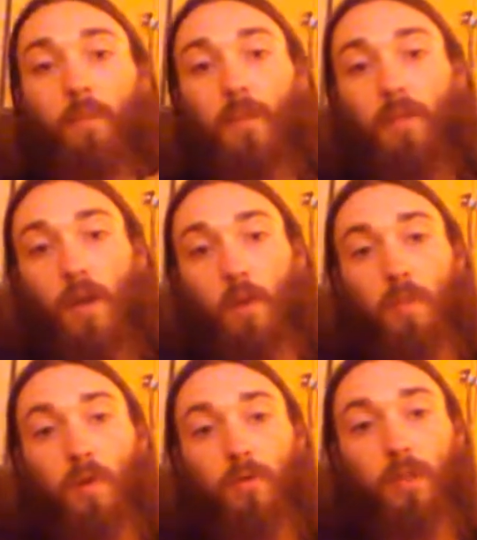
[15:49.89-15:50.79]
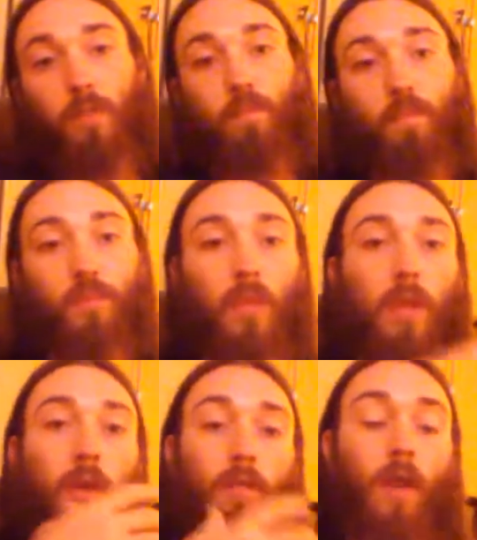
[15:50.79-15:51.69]
They've got a pauldron.
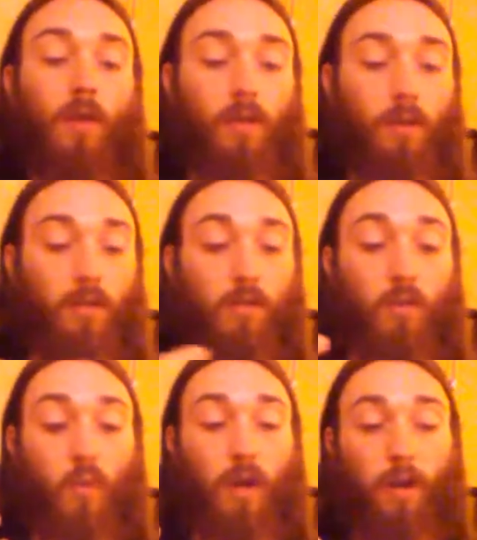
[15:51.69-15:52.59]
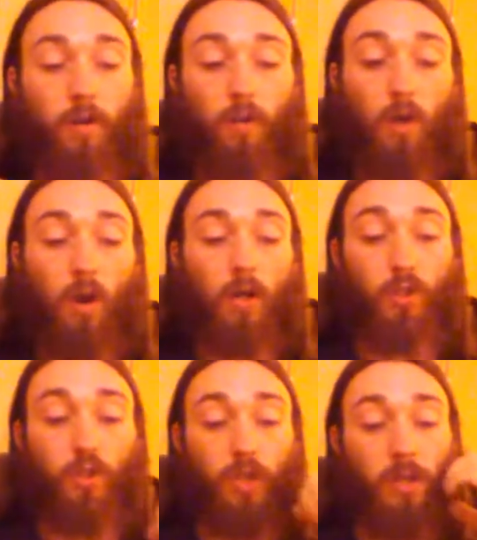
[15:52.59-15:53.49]
Got a good square, large
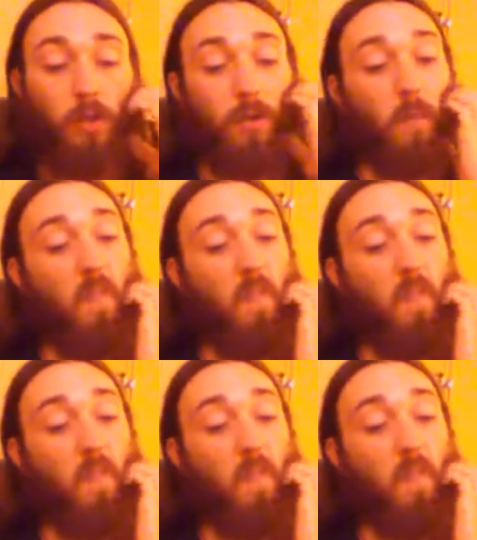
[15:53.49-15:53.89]
shield.